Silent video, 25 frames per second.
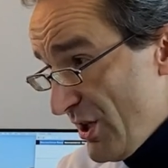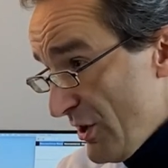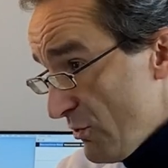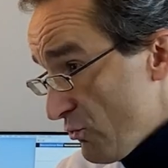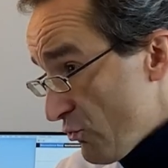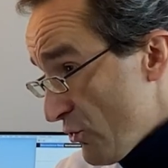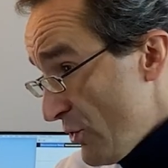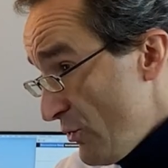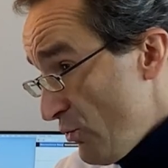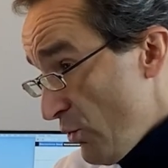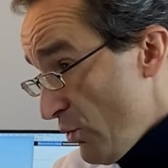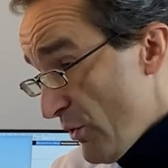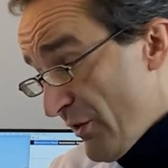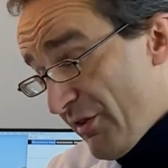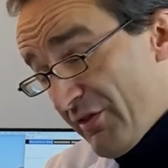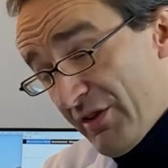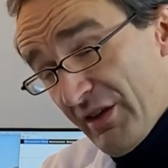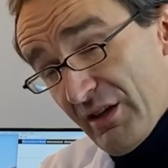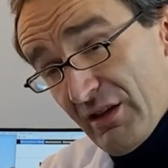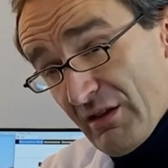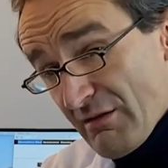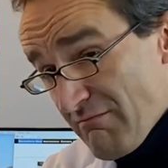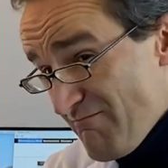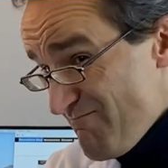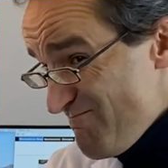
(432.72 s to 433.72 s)
children will
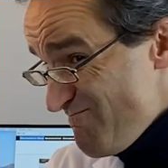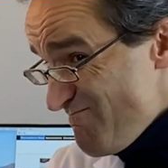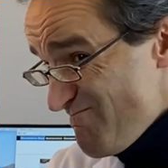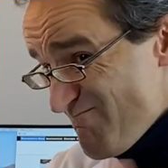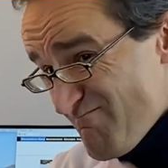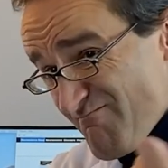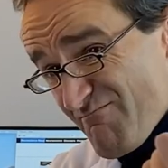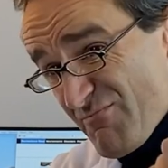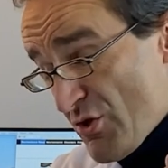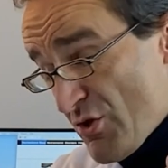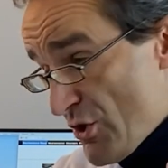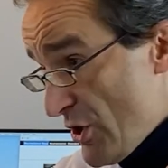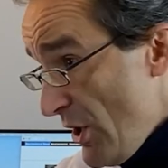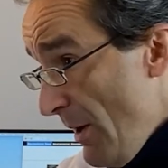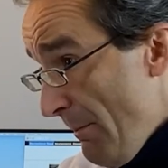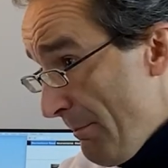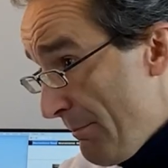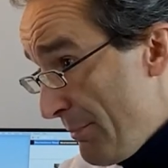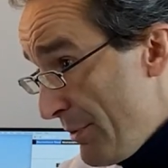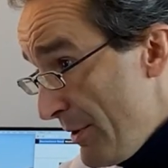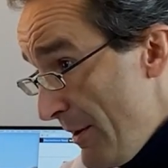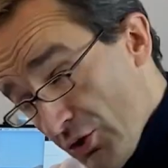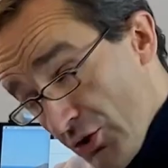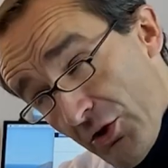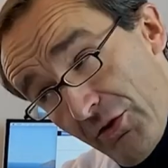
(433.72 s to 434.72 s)
still
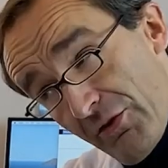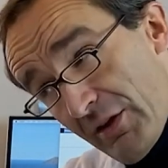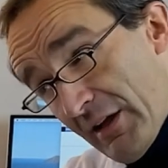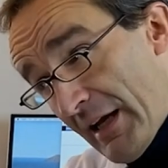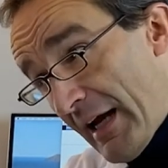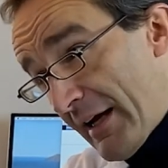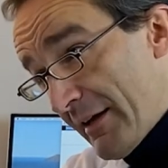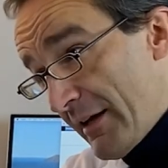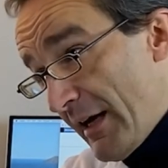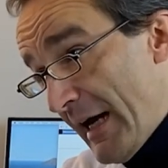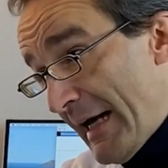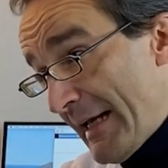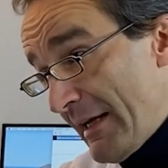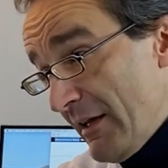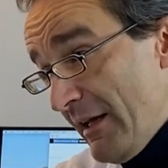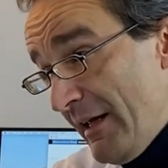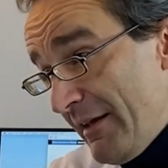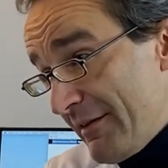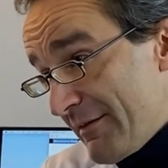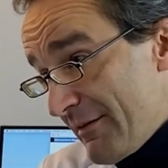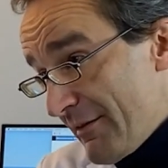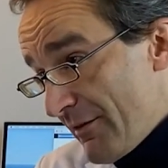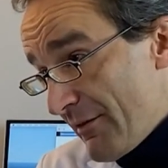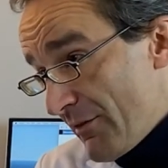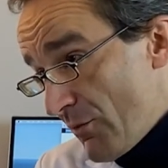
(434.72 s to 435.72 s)
jump, just like
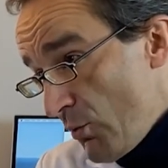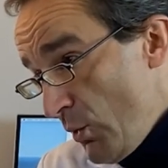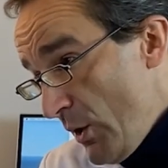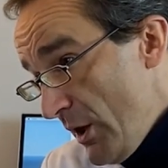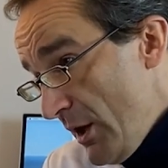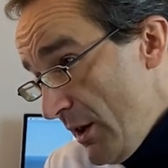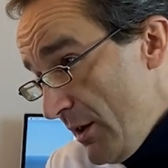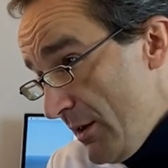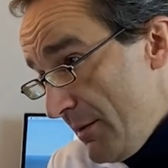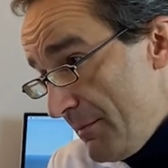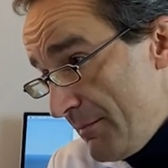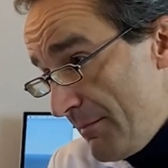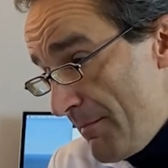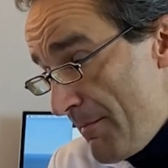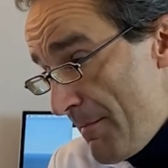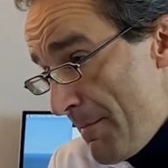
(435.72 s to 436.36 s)
adolescents will.